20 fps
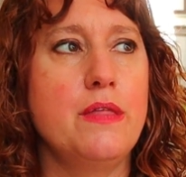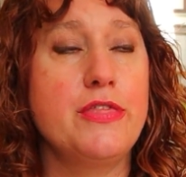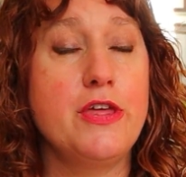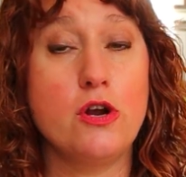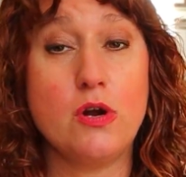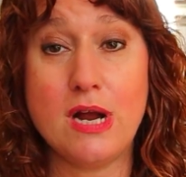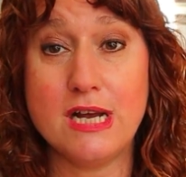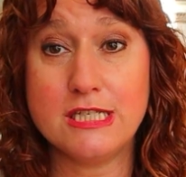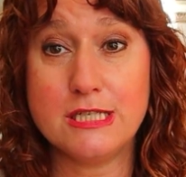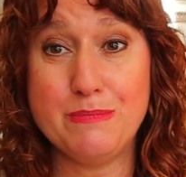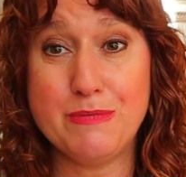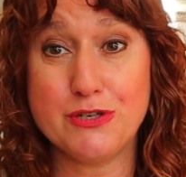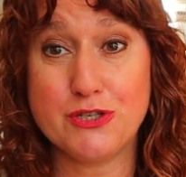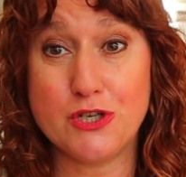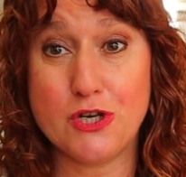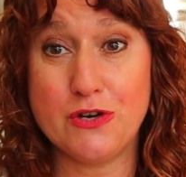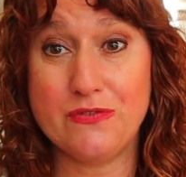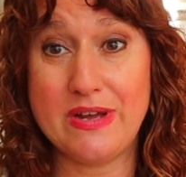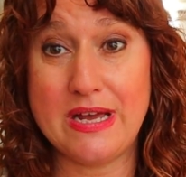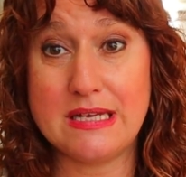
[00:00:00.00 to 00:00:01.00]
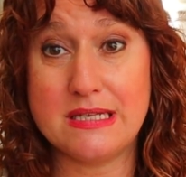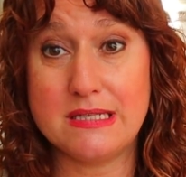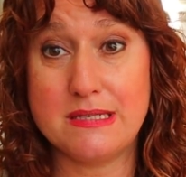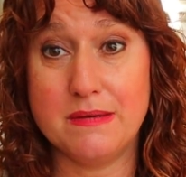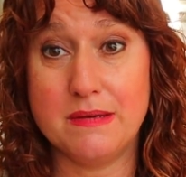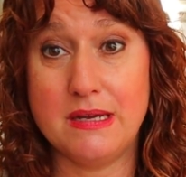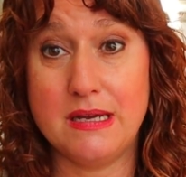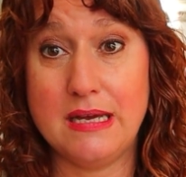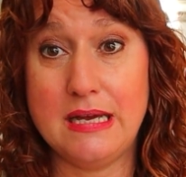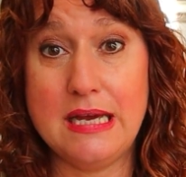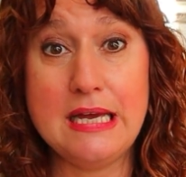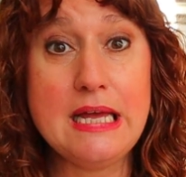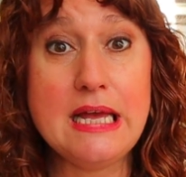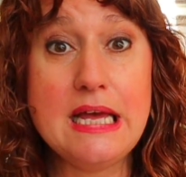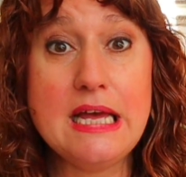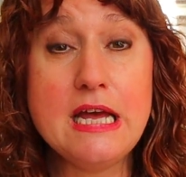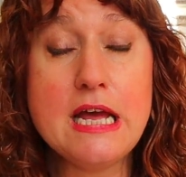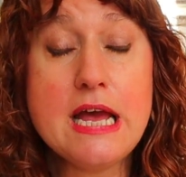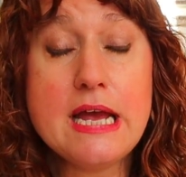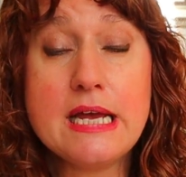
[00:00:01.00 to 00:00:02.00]
Their customer service it,
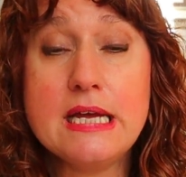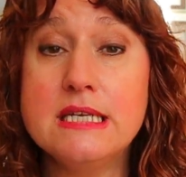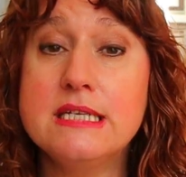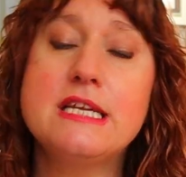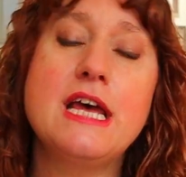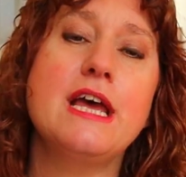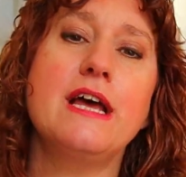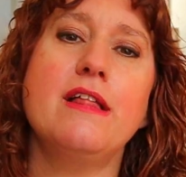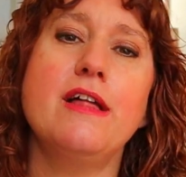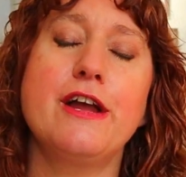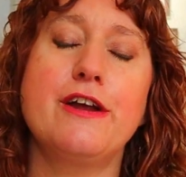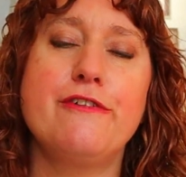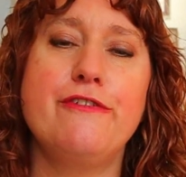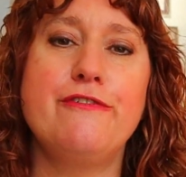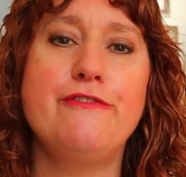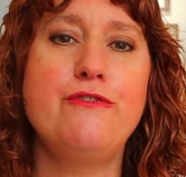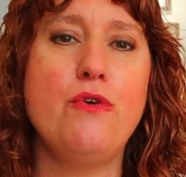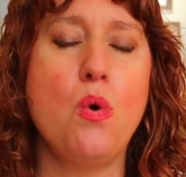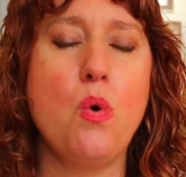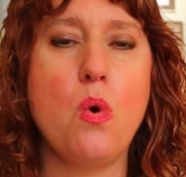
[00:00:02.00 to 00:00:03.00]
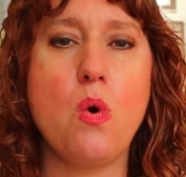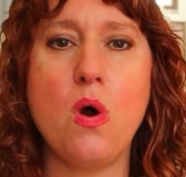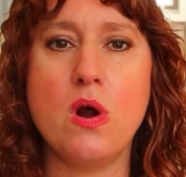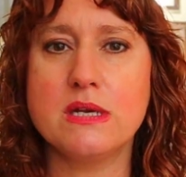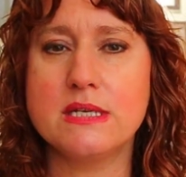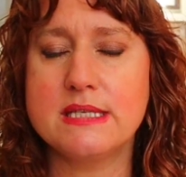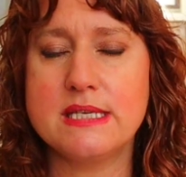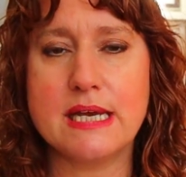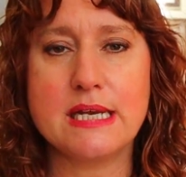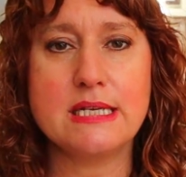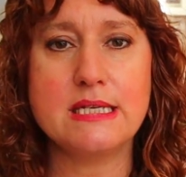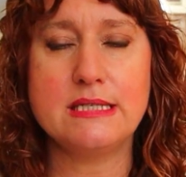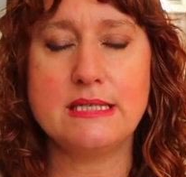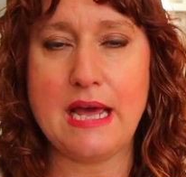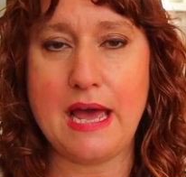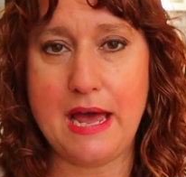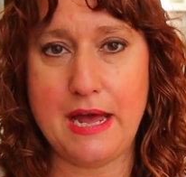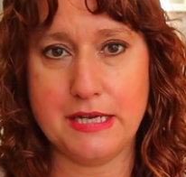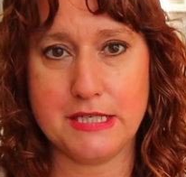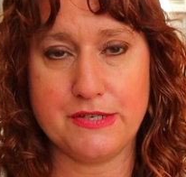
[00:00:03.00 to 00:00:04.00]
it, can take like four, six
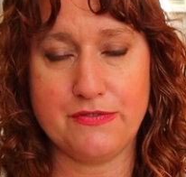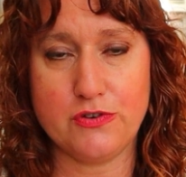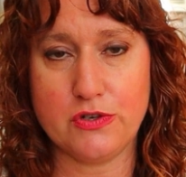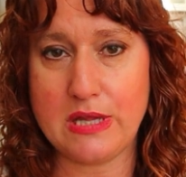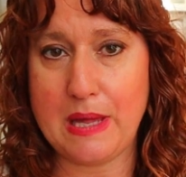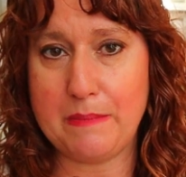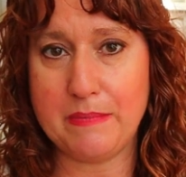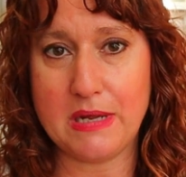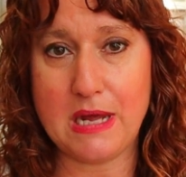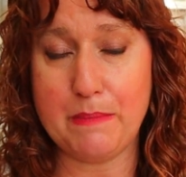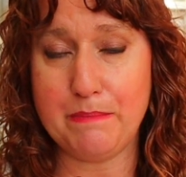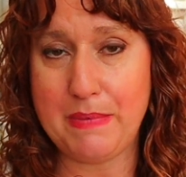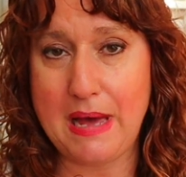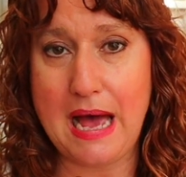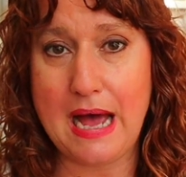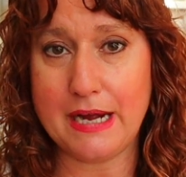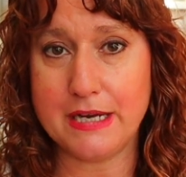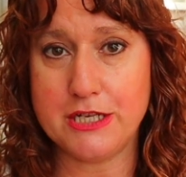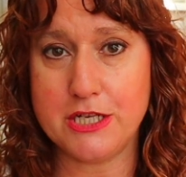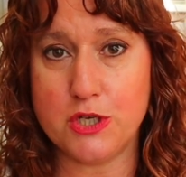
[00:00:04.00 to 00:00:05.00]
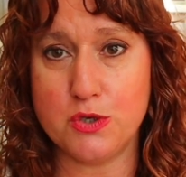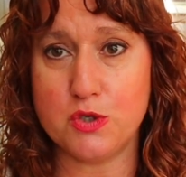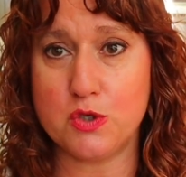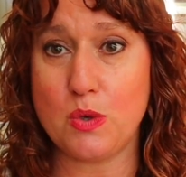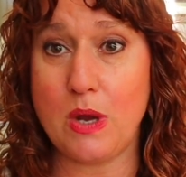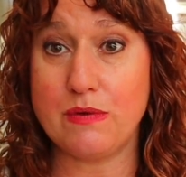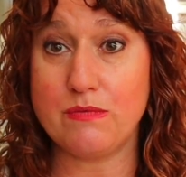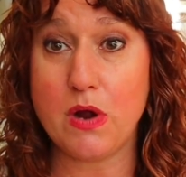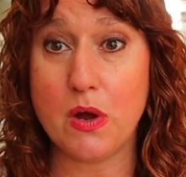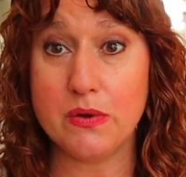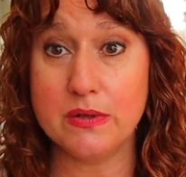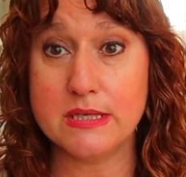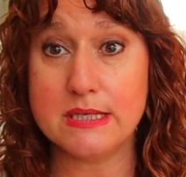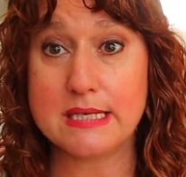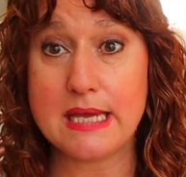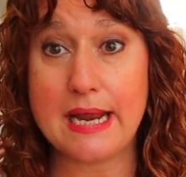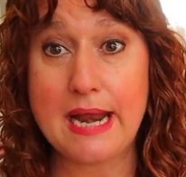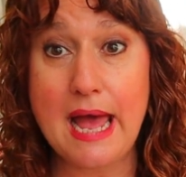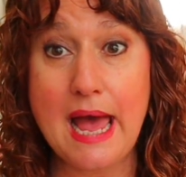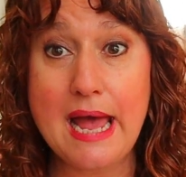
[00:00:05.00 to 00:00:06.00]
days for them to get back to you. So I wrote and
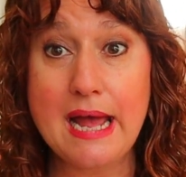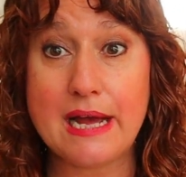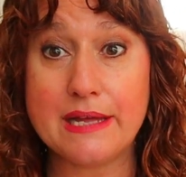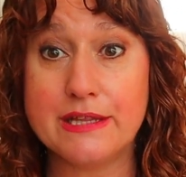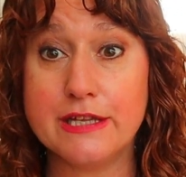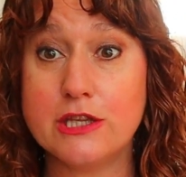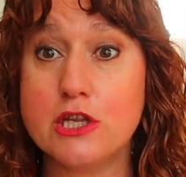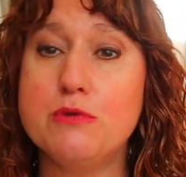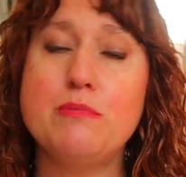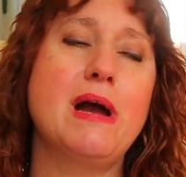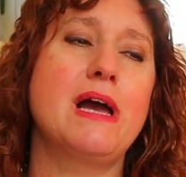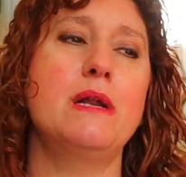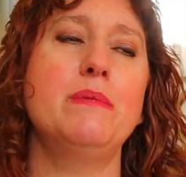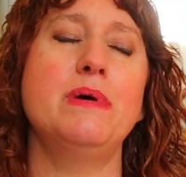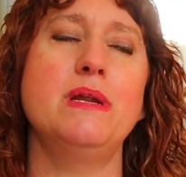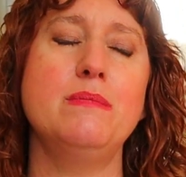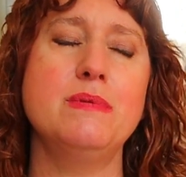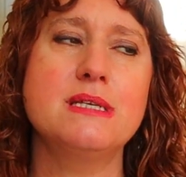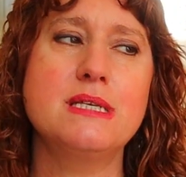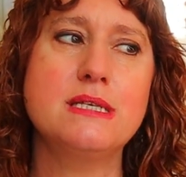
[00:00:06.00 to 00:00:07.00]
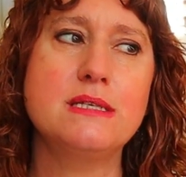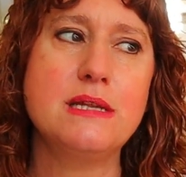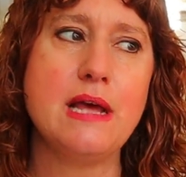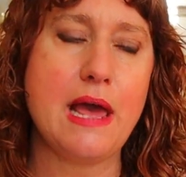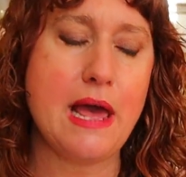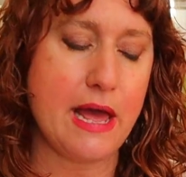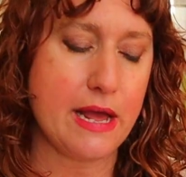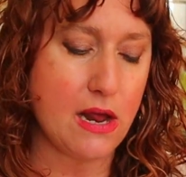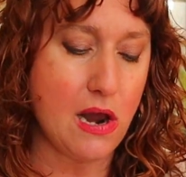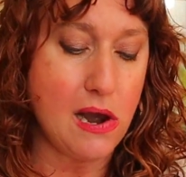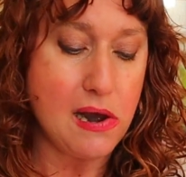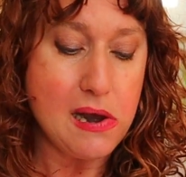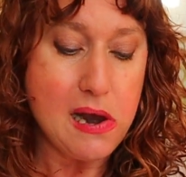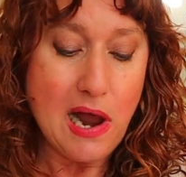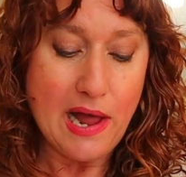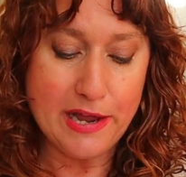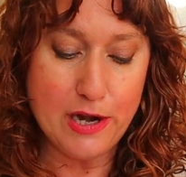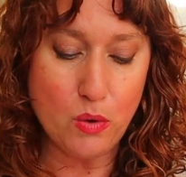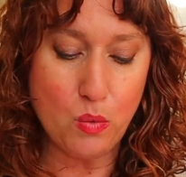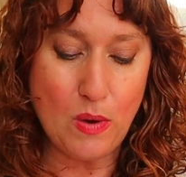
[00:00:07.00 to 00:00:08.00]
said, hey, I think there might have been a mistake.
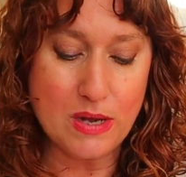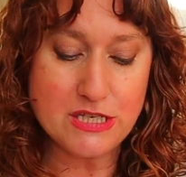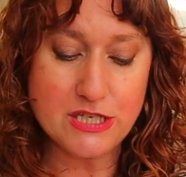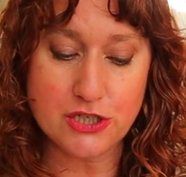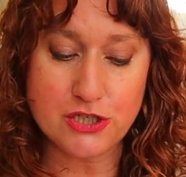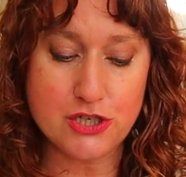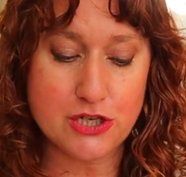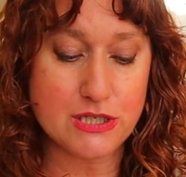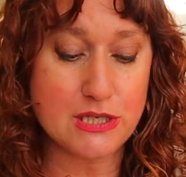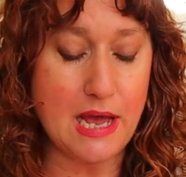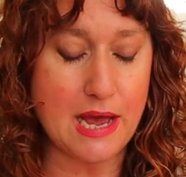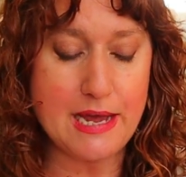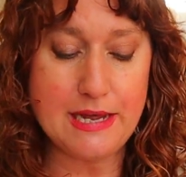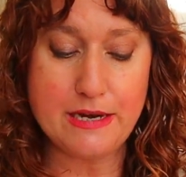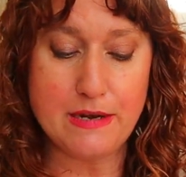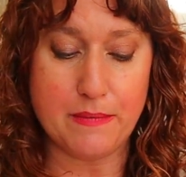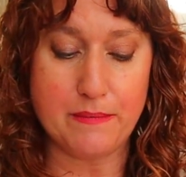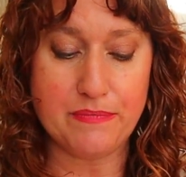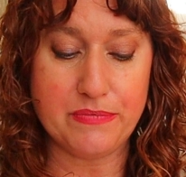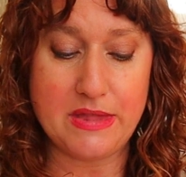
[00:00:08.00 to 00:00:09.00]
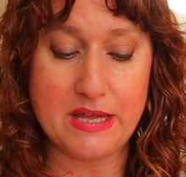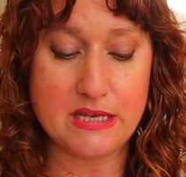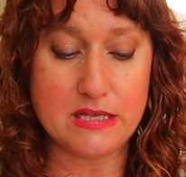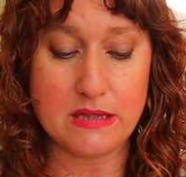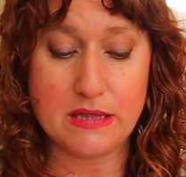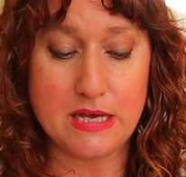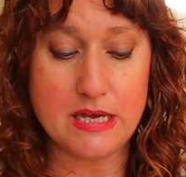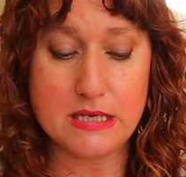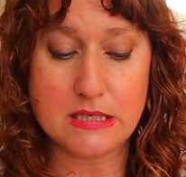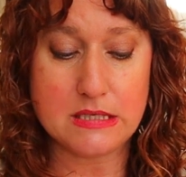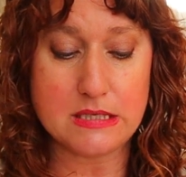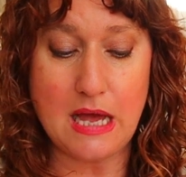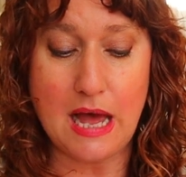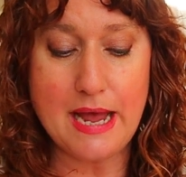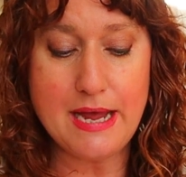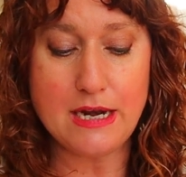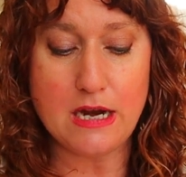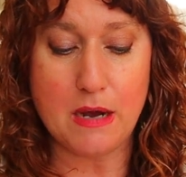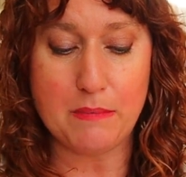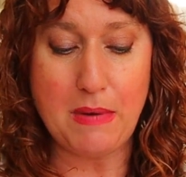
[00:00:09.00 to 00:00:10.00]
And it wasn't just item. Th this
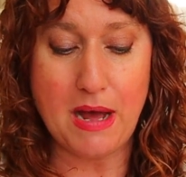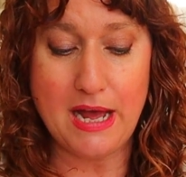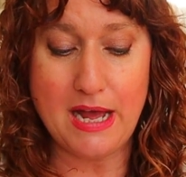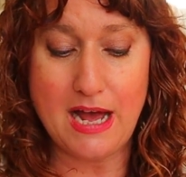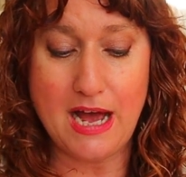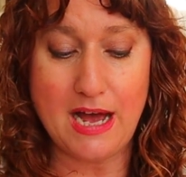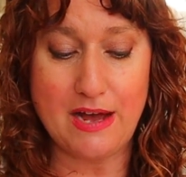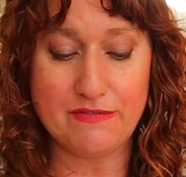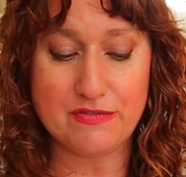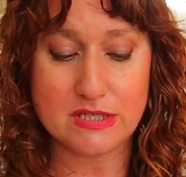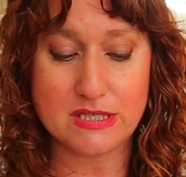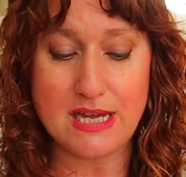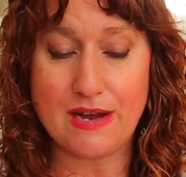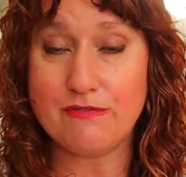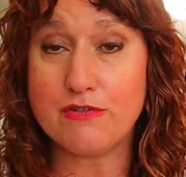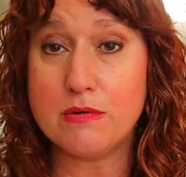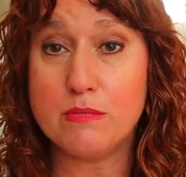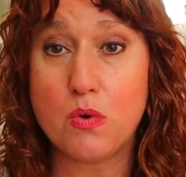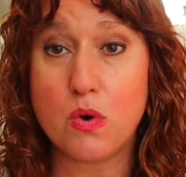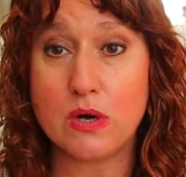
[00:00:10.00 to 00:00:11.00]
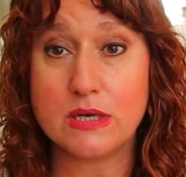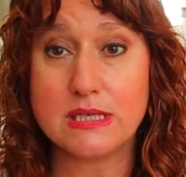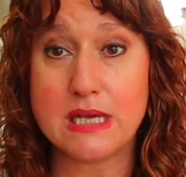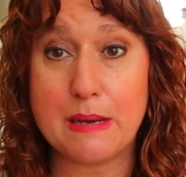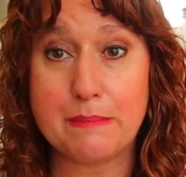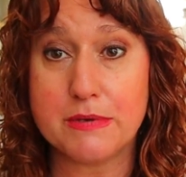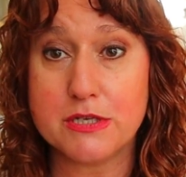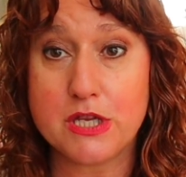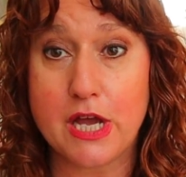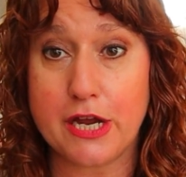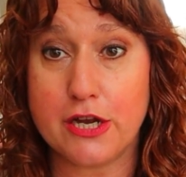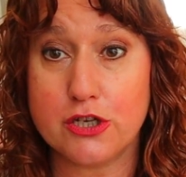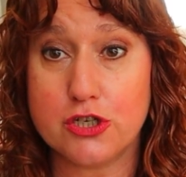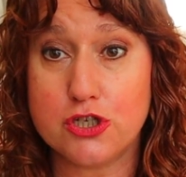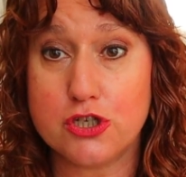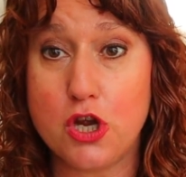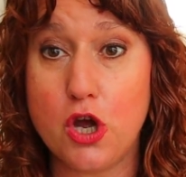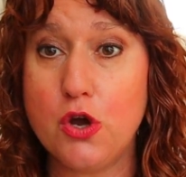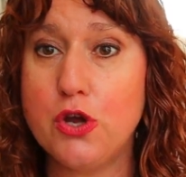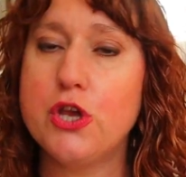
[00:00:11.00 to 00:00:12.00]
item, I have several more examples I could
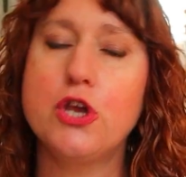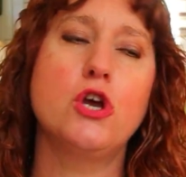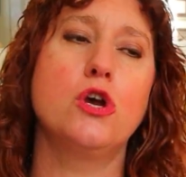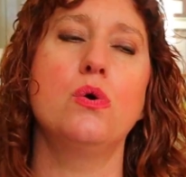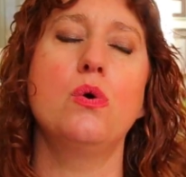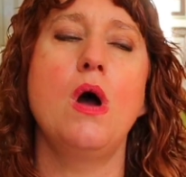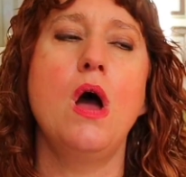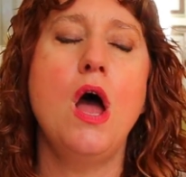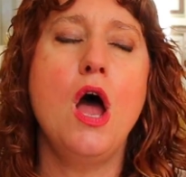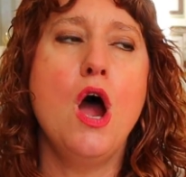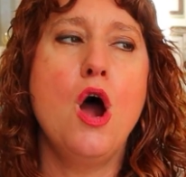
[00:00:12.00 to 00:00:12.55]
show you